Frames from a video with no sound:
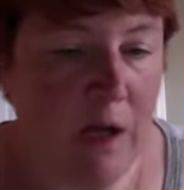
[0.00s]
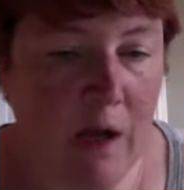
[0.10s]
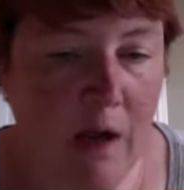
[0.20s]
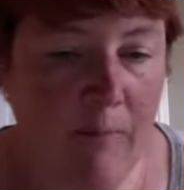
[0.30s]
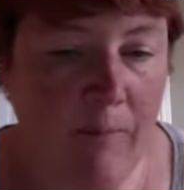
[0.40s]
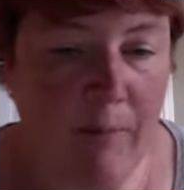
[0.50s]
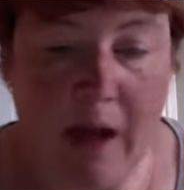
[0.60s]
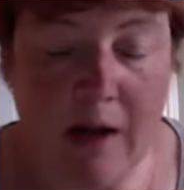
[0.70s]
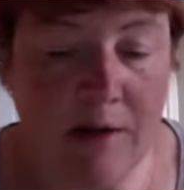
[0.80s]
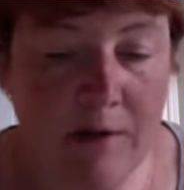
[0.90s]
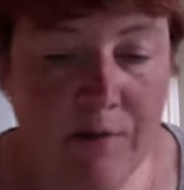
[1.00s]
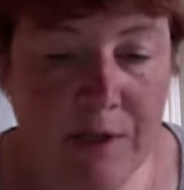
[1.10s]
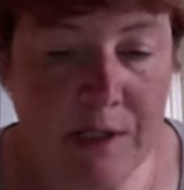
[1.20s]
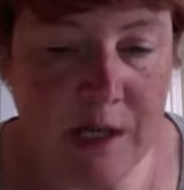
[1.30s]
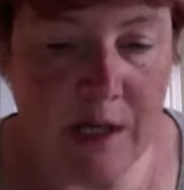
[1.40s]
at a
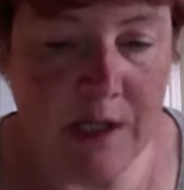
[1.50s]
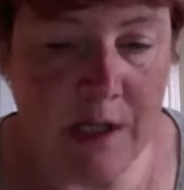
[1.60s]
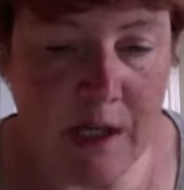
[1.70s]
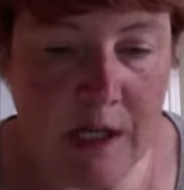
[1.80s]
different stage than